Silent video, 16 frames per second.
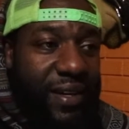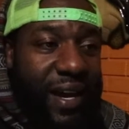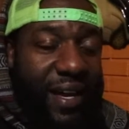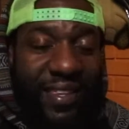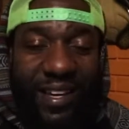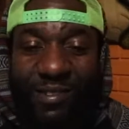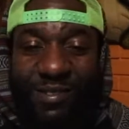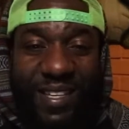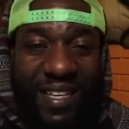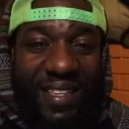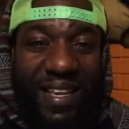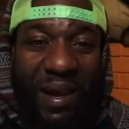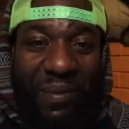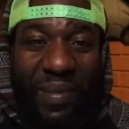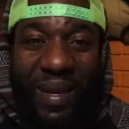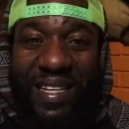I think I've said
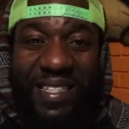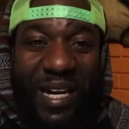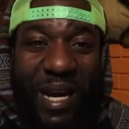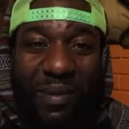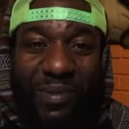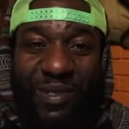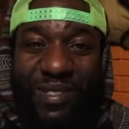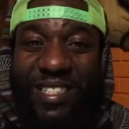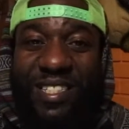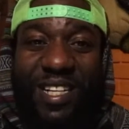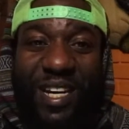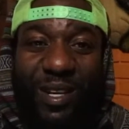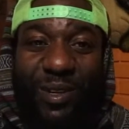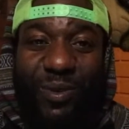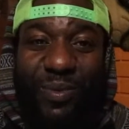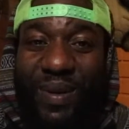that many times on this
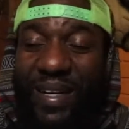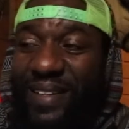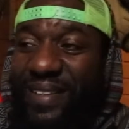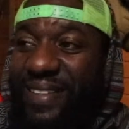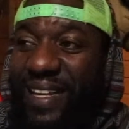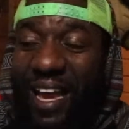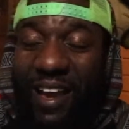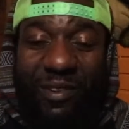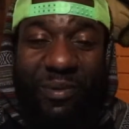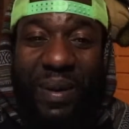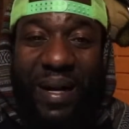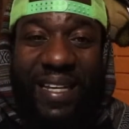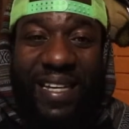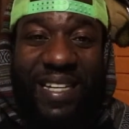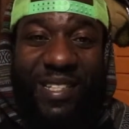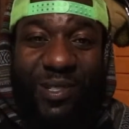channel, but not
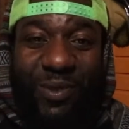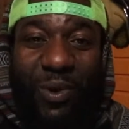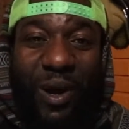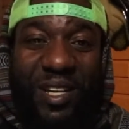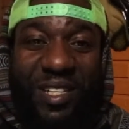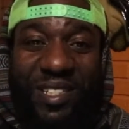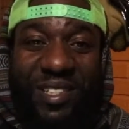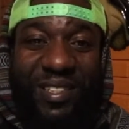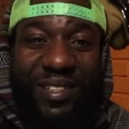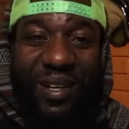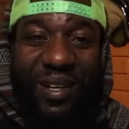everybody gets to watch